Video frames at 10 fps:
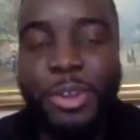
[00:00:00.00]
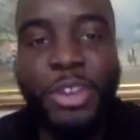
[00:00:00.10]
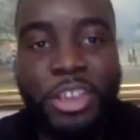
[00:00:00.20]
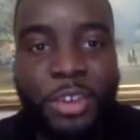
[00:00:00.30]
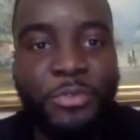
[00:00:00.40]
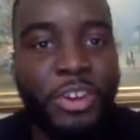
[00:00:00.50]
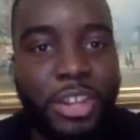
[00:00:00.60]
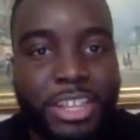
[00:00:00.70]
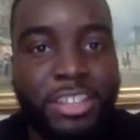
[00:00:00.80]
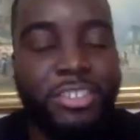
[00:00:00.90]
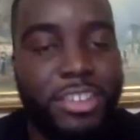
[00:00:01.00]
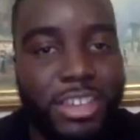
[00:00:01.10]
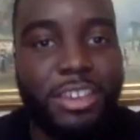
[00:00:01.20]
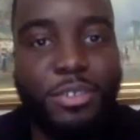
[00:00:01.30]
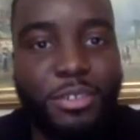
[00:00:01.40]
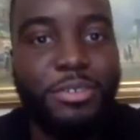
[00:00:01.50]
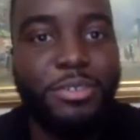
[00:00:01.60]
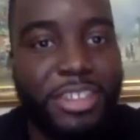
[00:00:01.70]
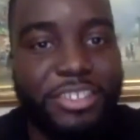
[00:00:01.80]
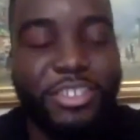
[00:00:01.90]
are you going for college? Okay, cool. Do you know
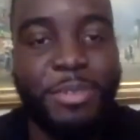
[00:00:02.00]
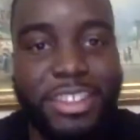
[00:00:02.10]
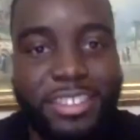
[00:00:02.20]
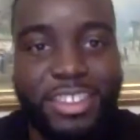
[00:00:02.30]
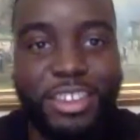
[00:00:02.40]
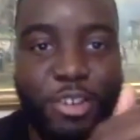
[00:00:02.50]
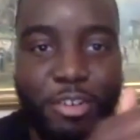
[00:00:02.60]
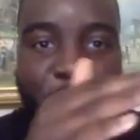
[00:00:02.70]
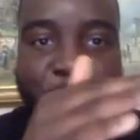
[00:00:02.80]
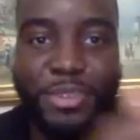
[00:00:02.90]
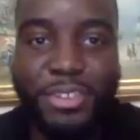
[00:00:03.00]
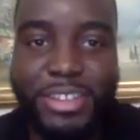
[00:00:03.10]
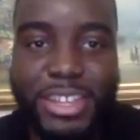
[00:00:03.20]
what I mean? They see you grow up. So